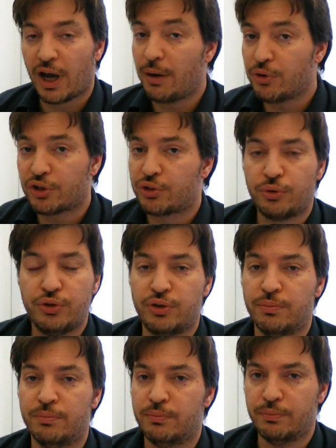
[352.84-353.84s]
I'm not going
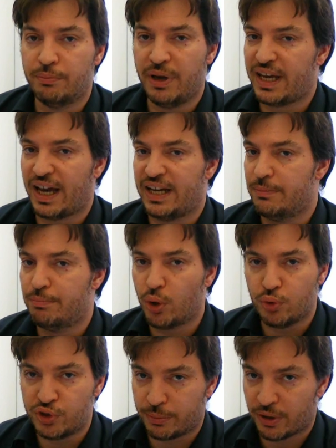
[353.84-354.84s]
to make any
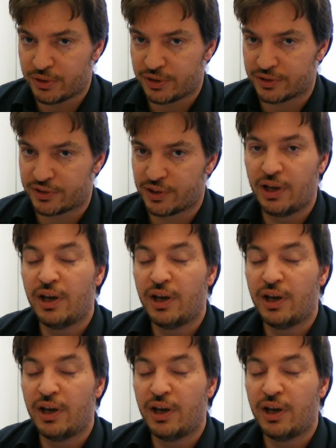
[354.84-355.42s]
bones about this.